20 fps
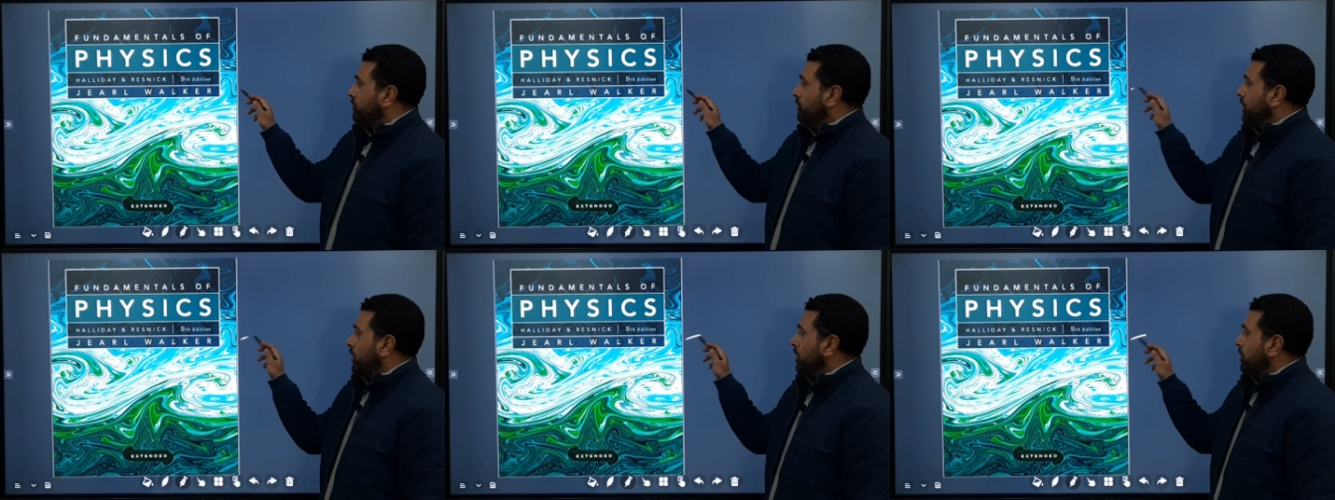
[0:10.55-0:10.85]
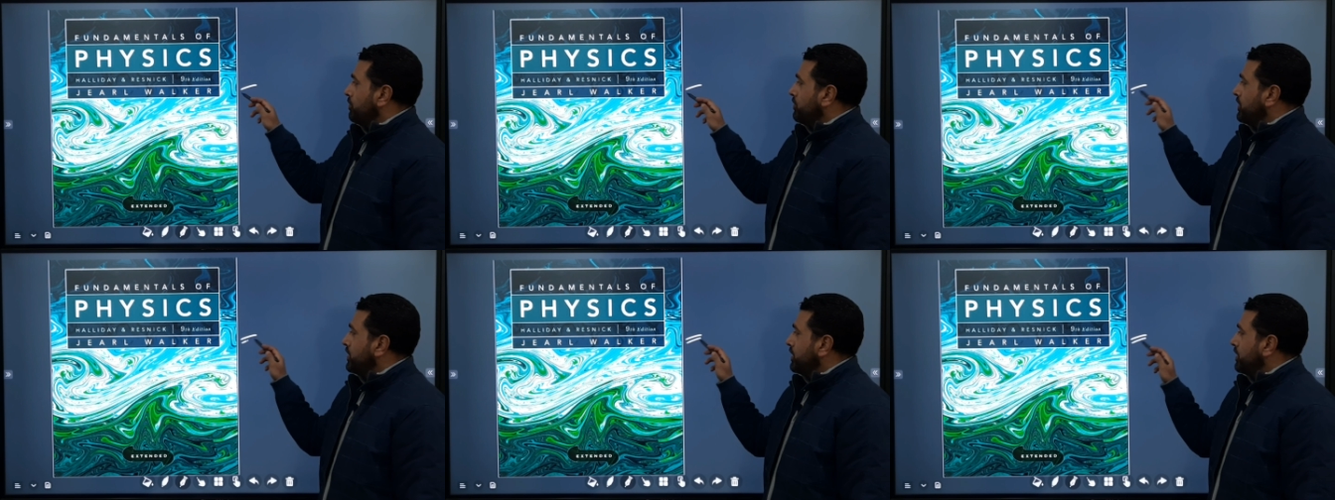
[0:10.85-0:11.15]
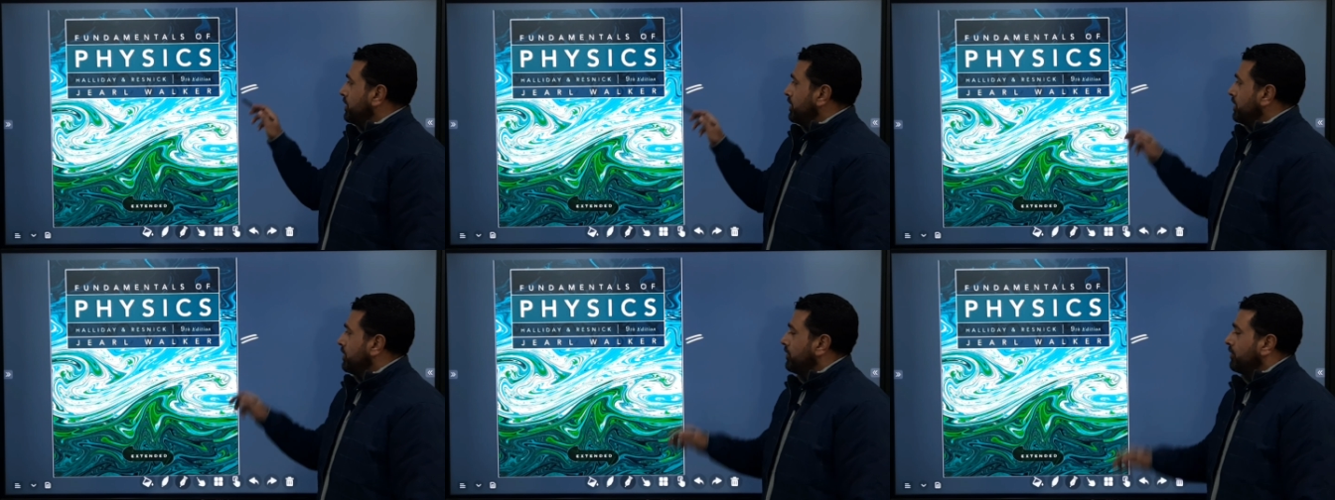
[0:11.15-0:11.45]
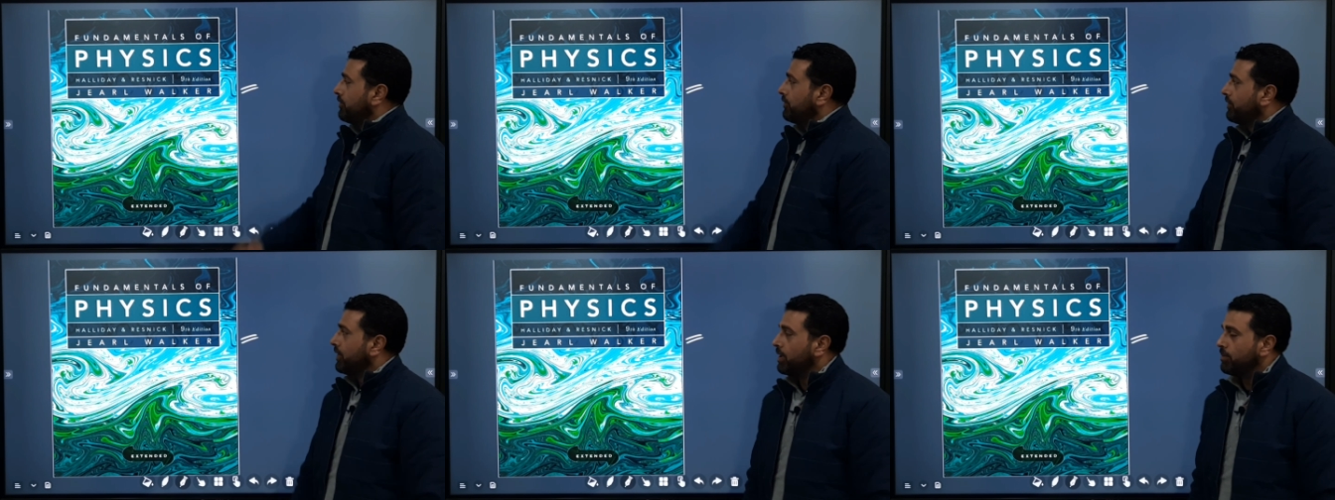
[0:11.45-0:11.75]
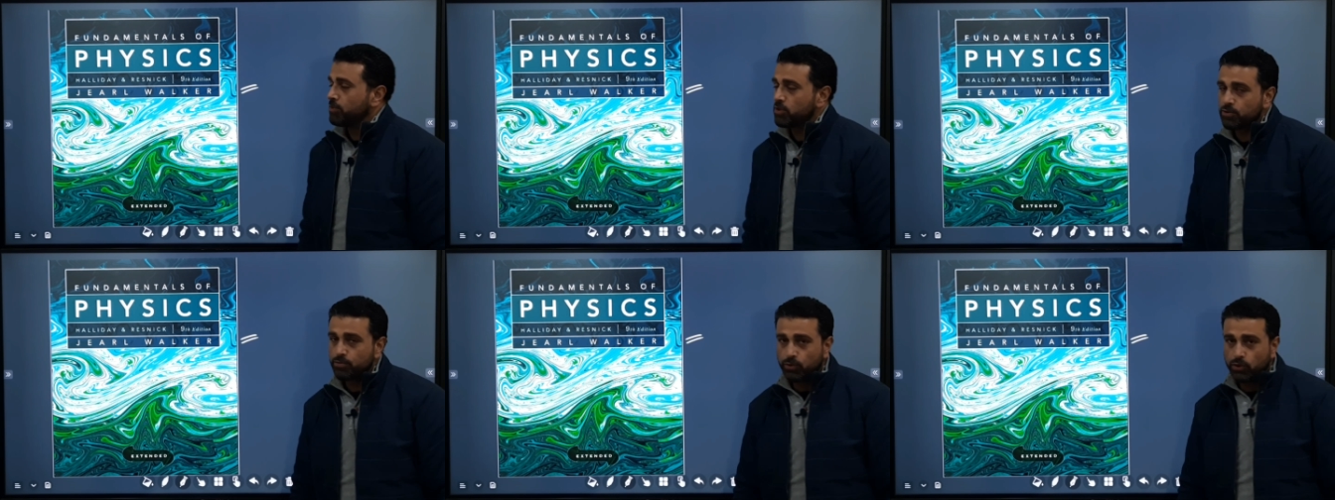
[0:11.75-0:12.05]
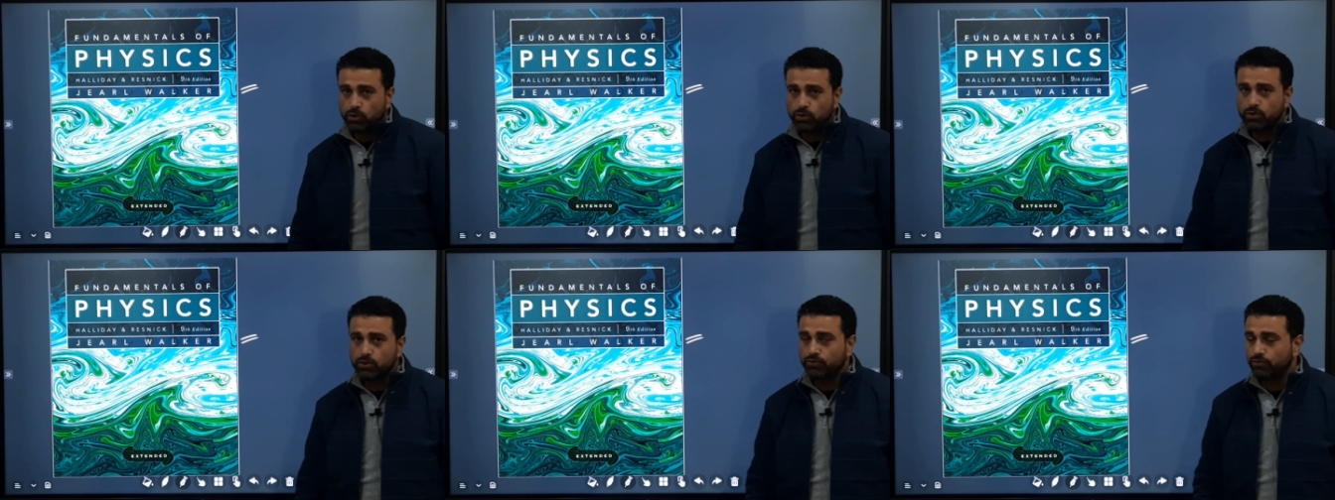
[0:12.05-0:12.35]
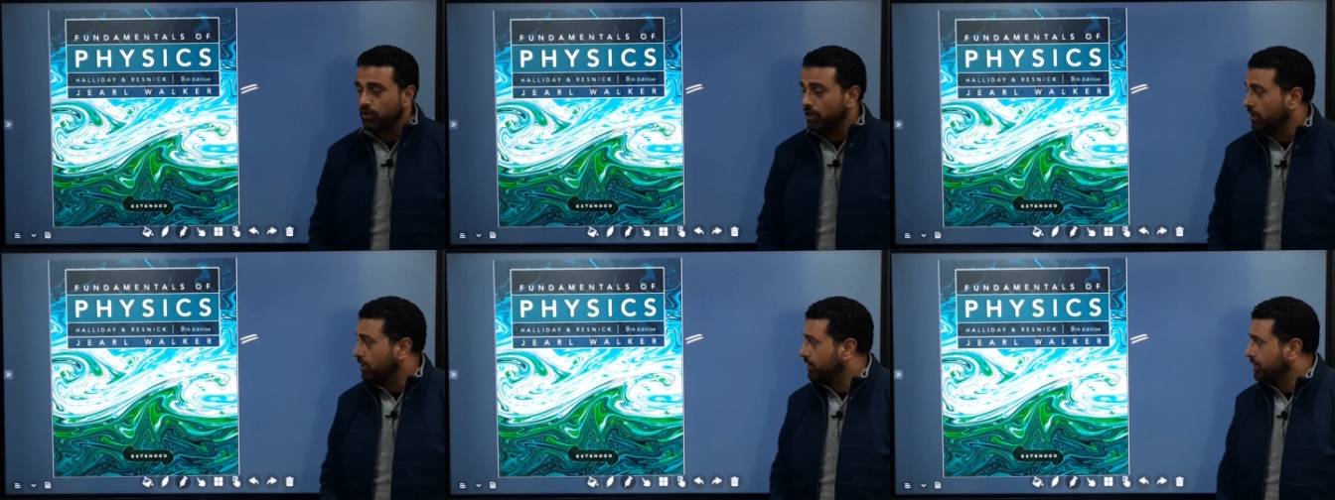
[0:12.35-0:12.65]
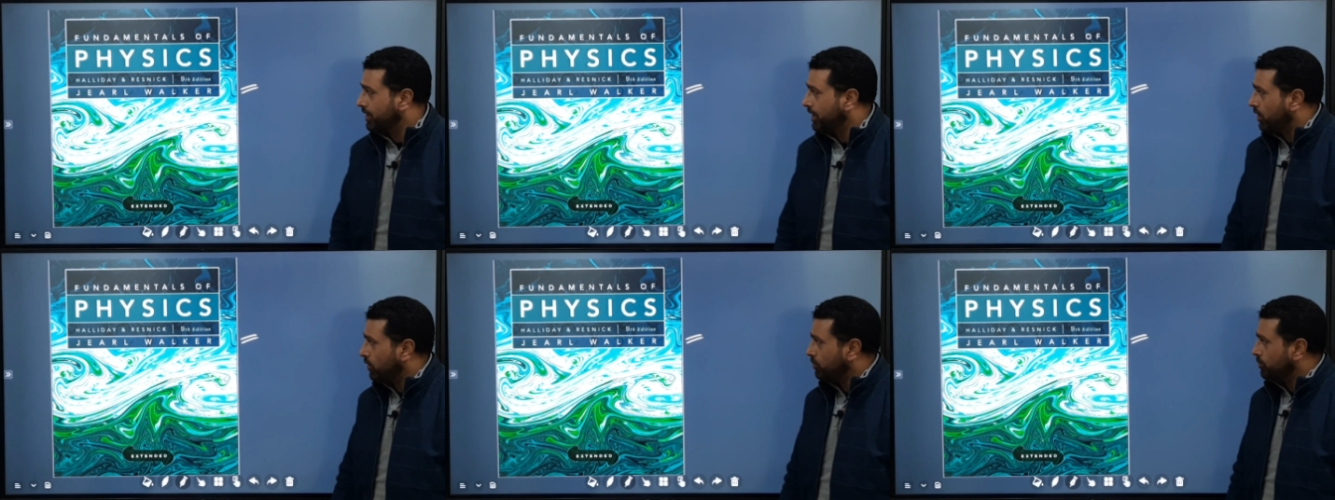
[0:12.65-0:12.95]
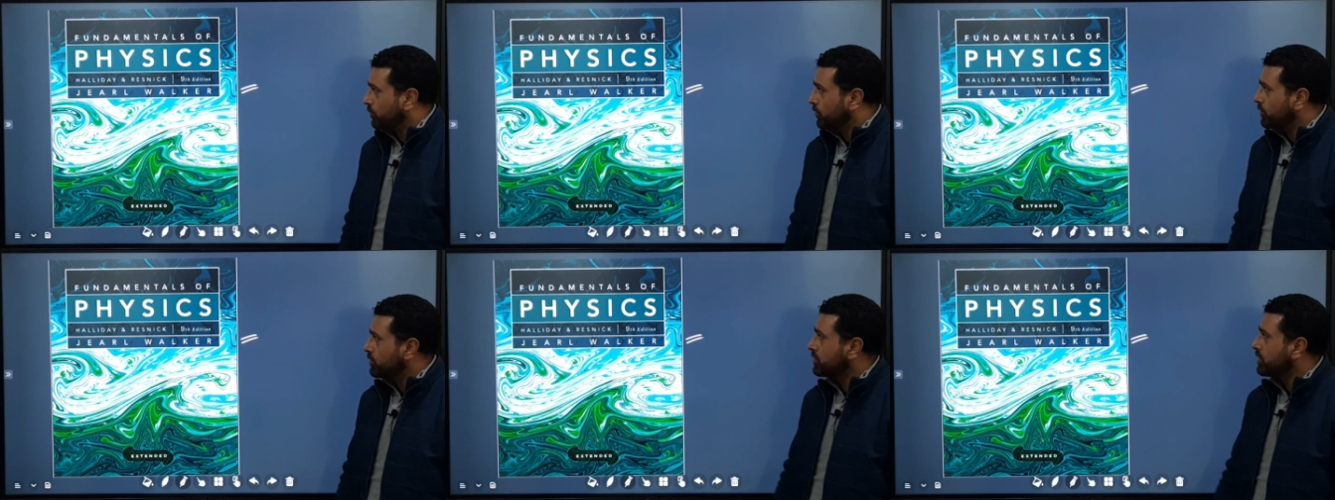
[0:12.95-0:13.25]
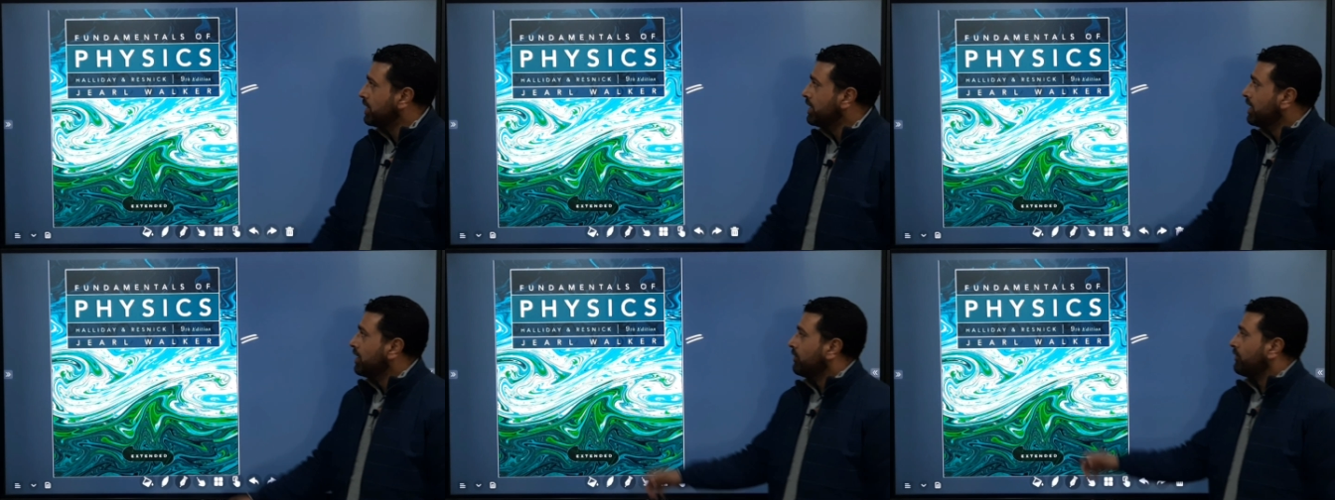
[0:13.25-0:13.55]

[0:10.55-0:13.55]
one of the famous books, world-renowned books,